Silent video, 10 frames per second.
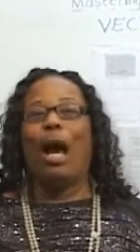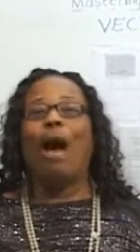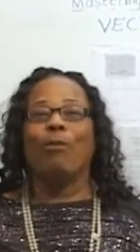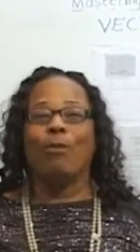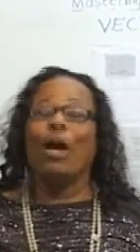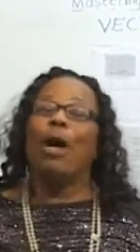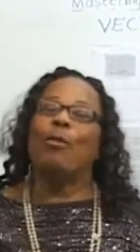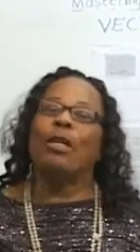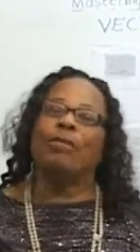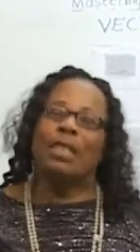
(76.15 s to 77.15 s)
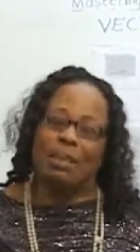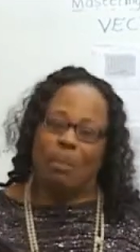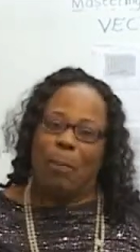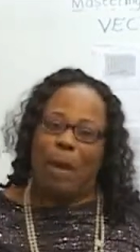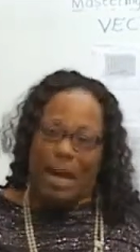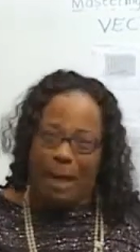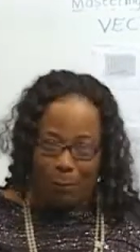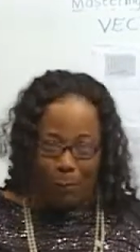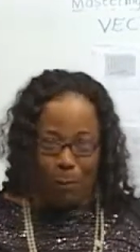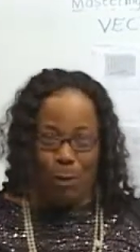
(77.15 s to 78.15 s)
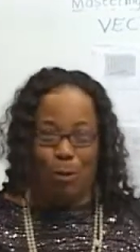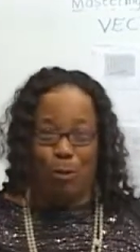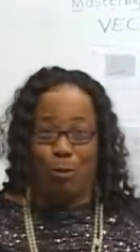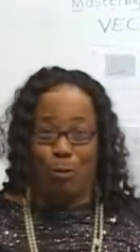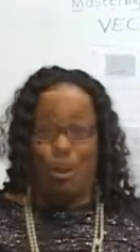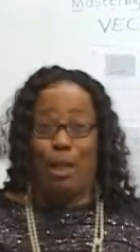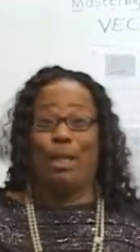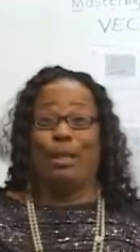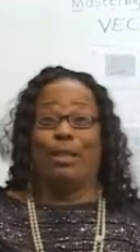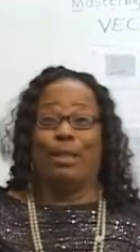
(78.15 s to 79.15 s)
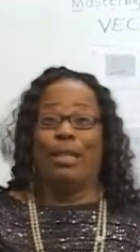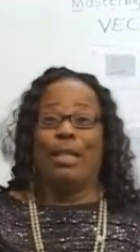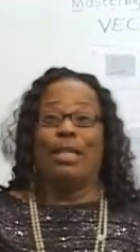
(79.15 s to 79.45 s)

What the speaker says: after I would have disappeared from your screens,